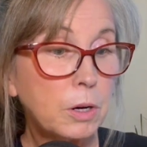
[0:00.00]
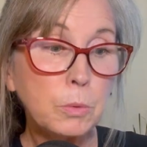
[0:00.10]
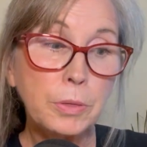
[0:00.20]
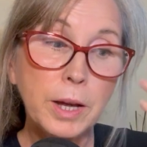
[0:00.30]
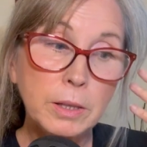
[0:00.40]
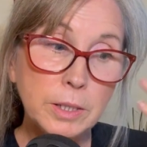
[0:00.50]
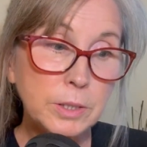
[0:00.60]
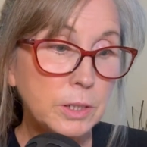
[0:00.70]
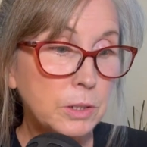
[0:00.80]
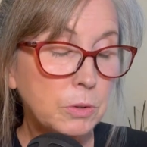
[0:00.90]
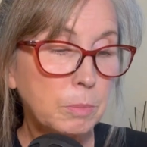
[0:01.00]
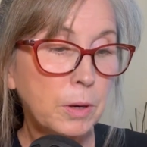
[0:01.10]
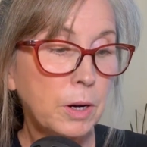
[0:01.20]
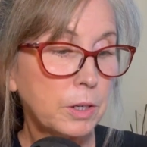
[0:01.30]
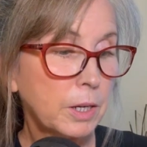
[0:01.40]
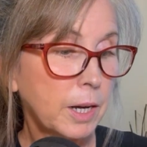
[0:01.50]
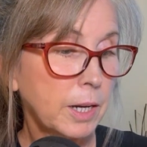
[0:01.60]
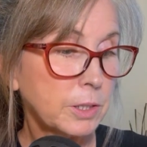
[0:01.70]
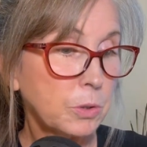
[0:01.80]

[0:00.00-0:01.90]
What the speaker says: without listening to a podcast,